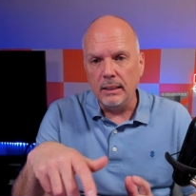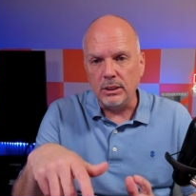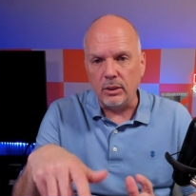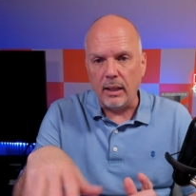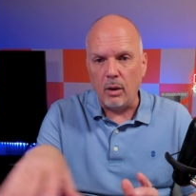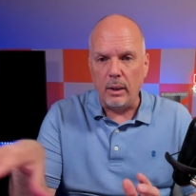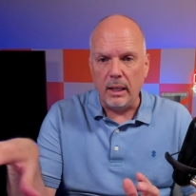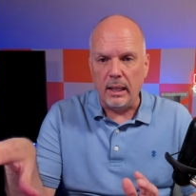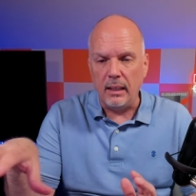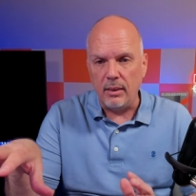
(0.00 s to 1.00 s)
so that
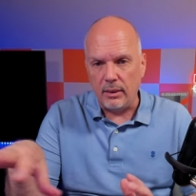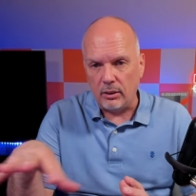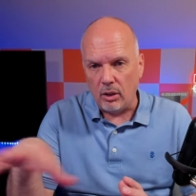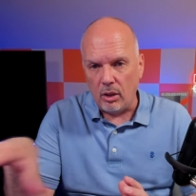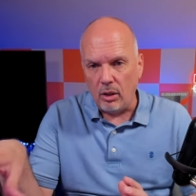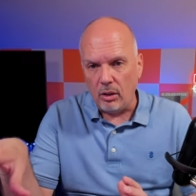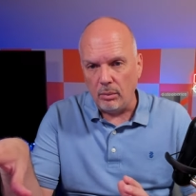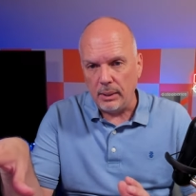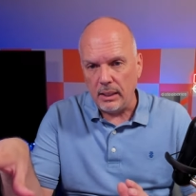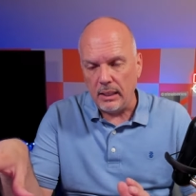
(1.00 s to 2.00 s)
way they'll
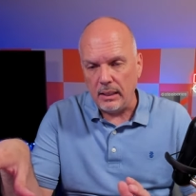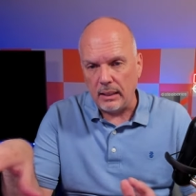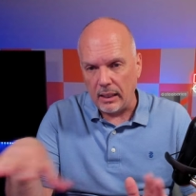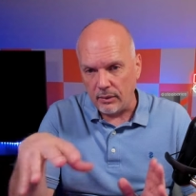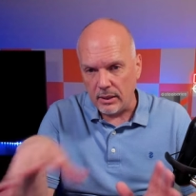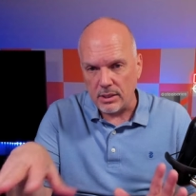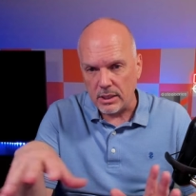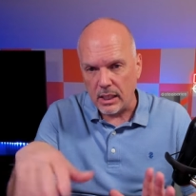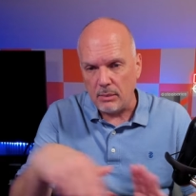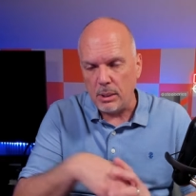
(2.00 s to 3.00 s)
all be kind of in the
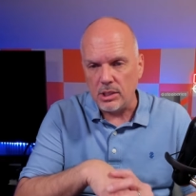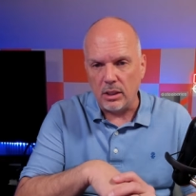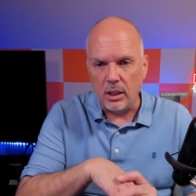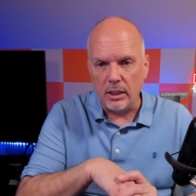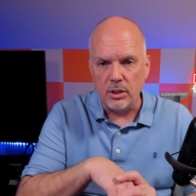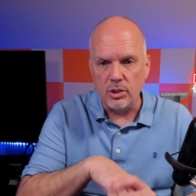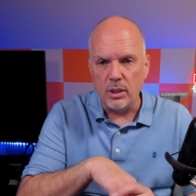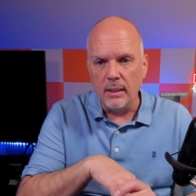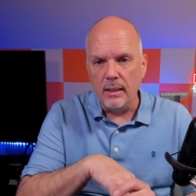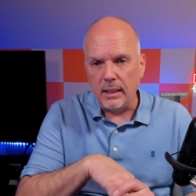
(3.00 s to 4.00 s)
same piece of
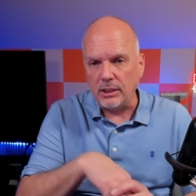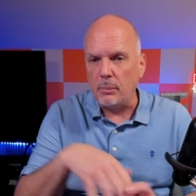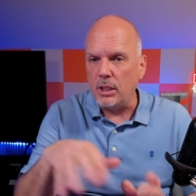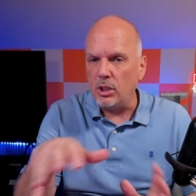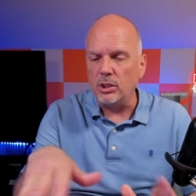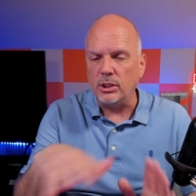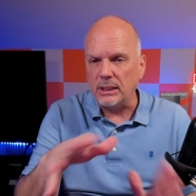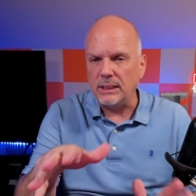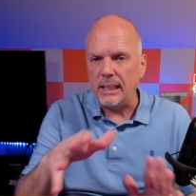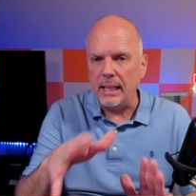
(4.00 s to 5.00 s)
luggage. Because I'll be curious
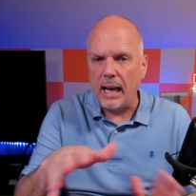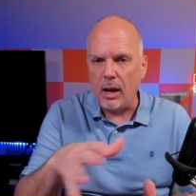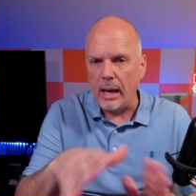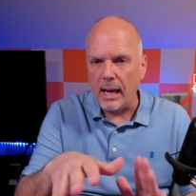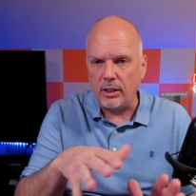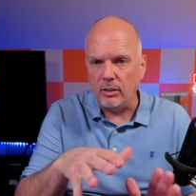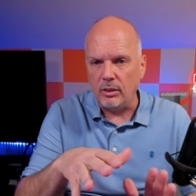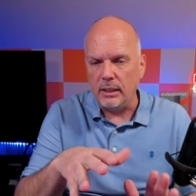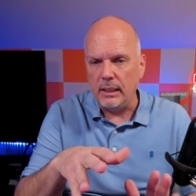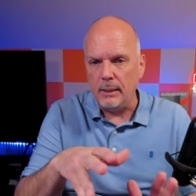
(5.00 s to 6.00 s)
to see how
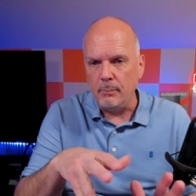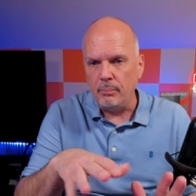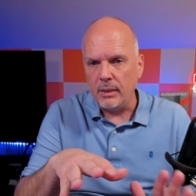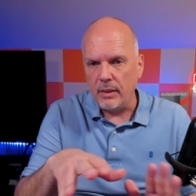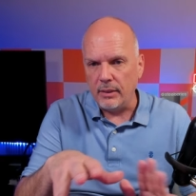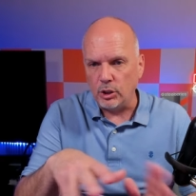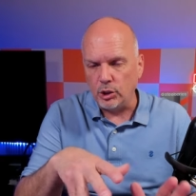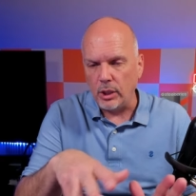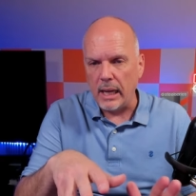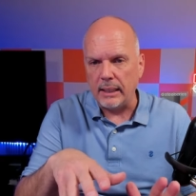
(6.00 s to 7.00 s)
accurately they're
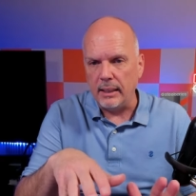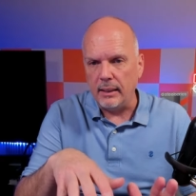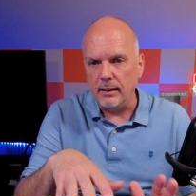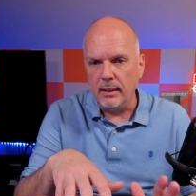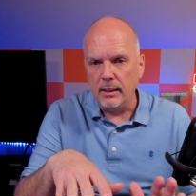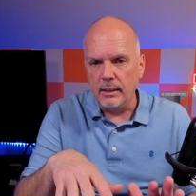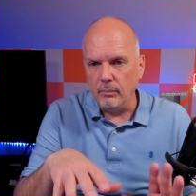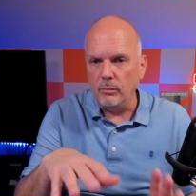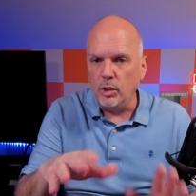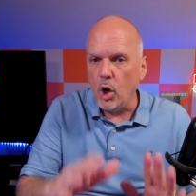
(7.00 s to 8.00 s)
tracking,
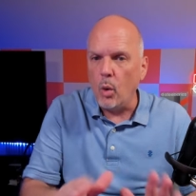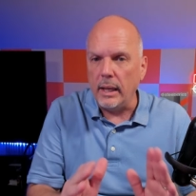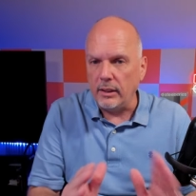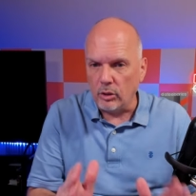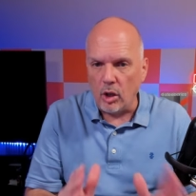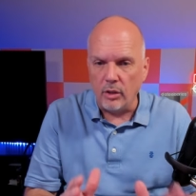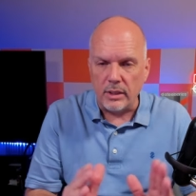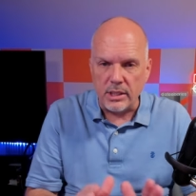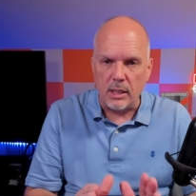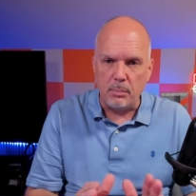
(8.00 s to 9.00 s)
knowing they're all in
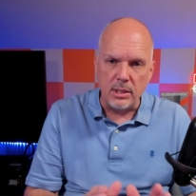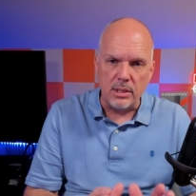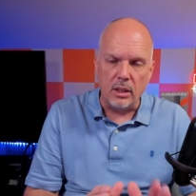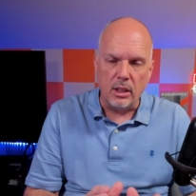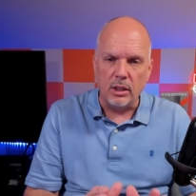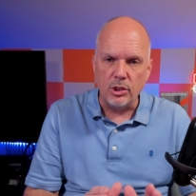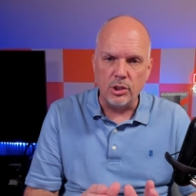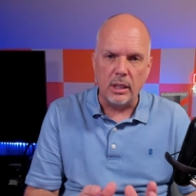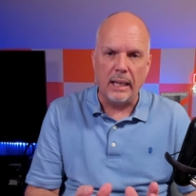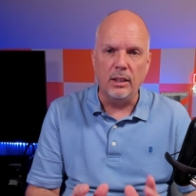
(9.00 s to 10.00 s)
the same piece of
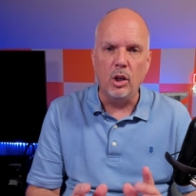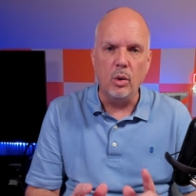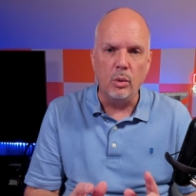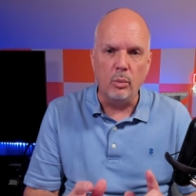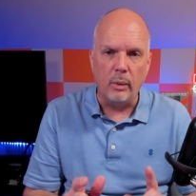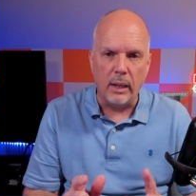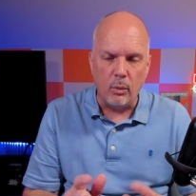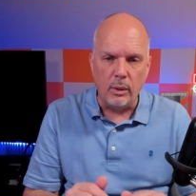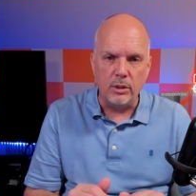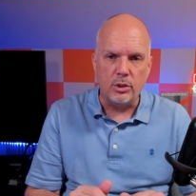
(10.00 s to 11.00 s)
luggage. I know when
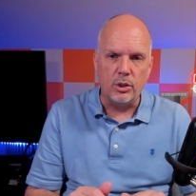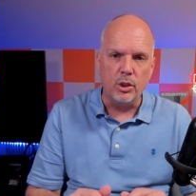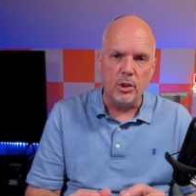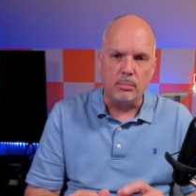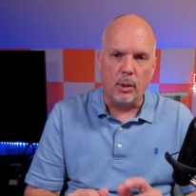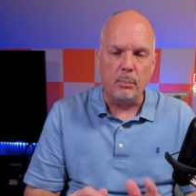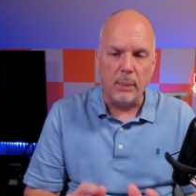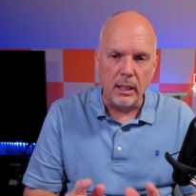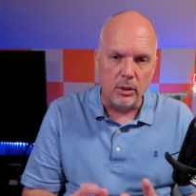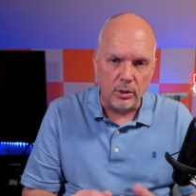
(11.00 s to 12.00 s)
I went to
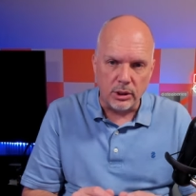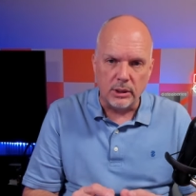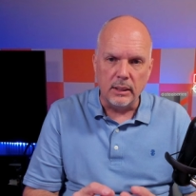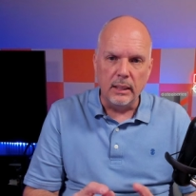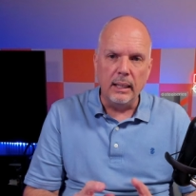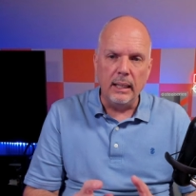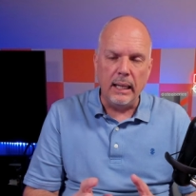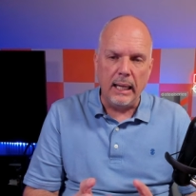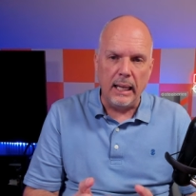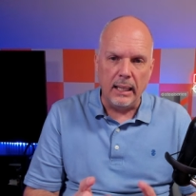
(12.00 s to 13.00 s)
Barbados
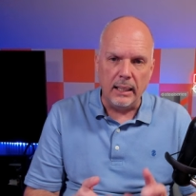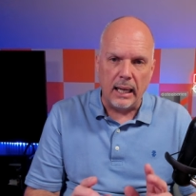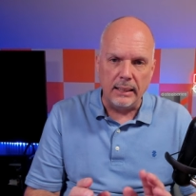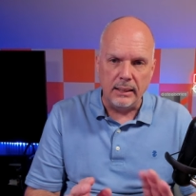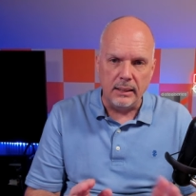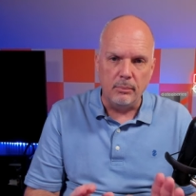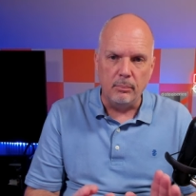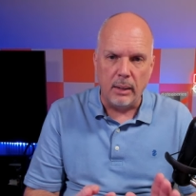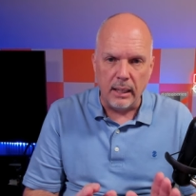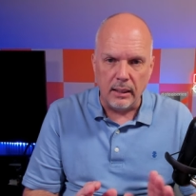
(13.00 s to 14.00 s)
and I
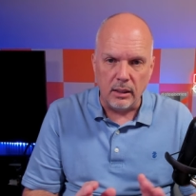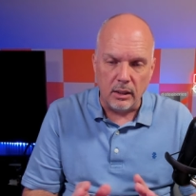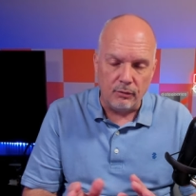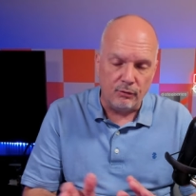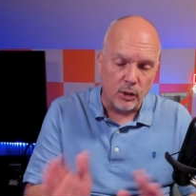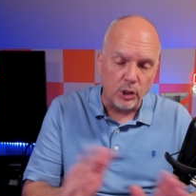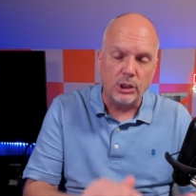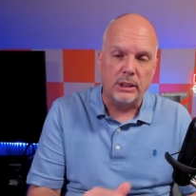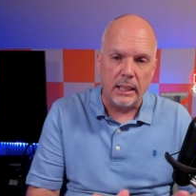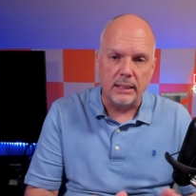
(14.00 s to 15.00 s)
did my uh,
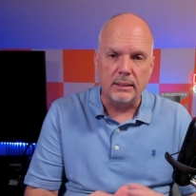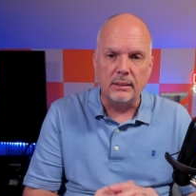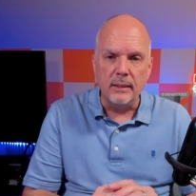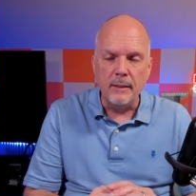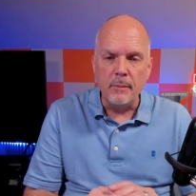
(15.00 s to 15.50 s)
first test,